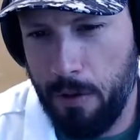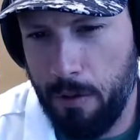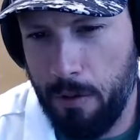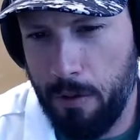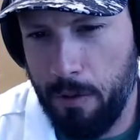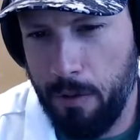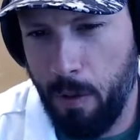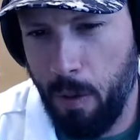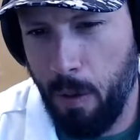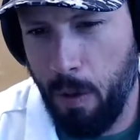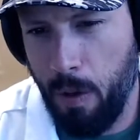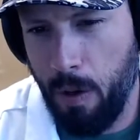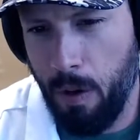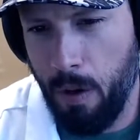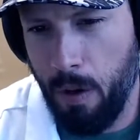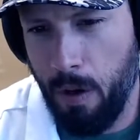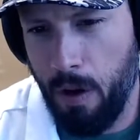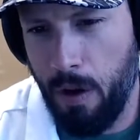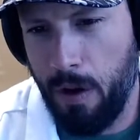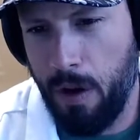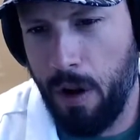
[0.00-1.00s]

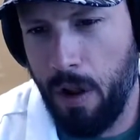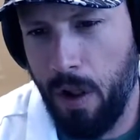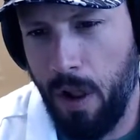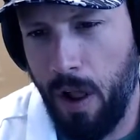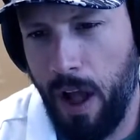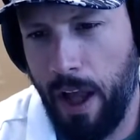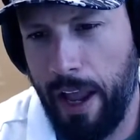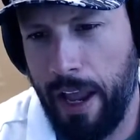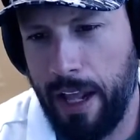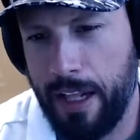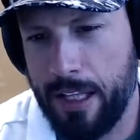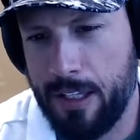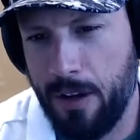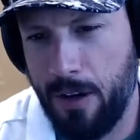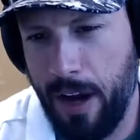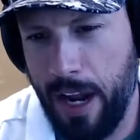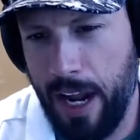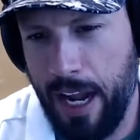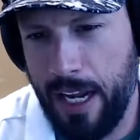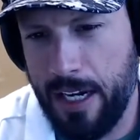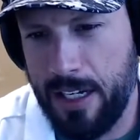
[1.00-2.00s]
for clients
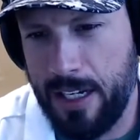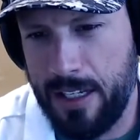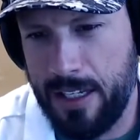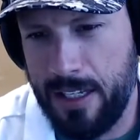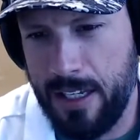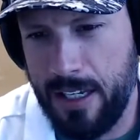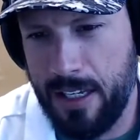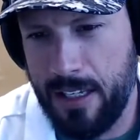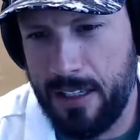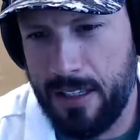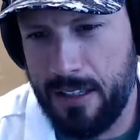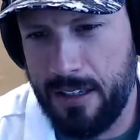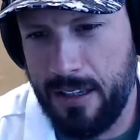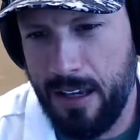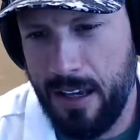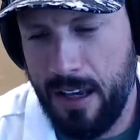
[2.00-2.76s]
or agencies?